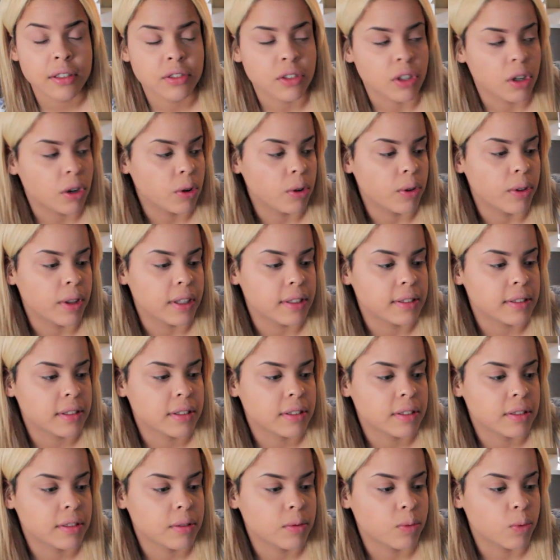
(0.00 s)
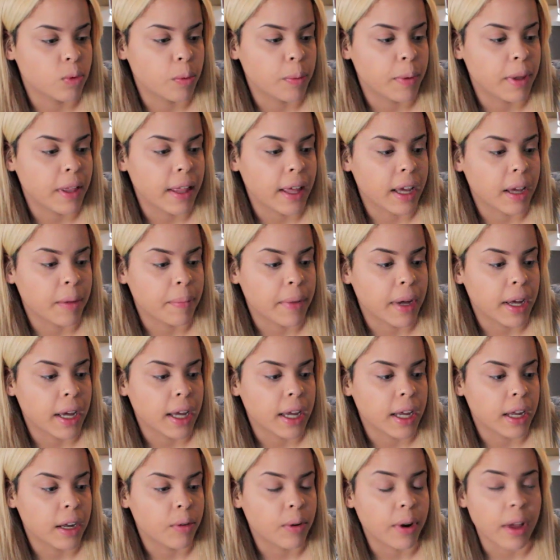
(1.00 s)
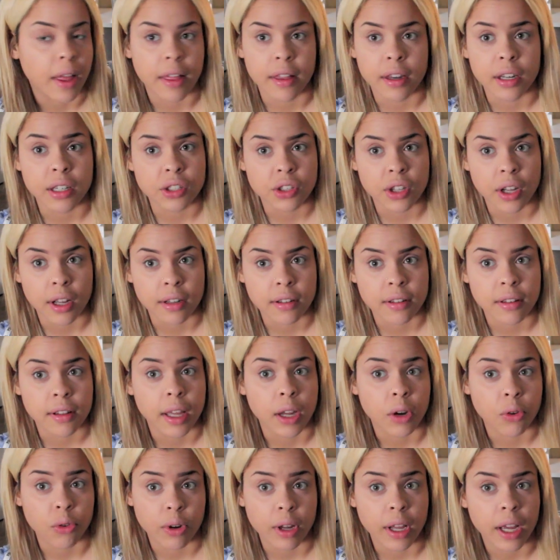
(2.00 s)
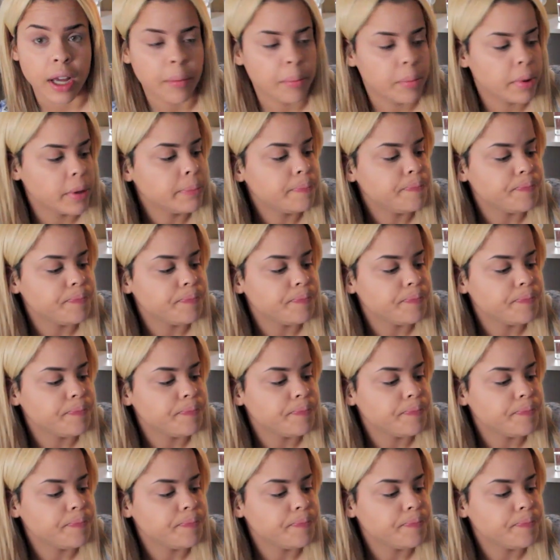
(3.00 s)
So this will be like my reality check to like re-up.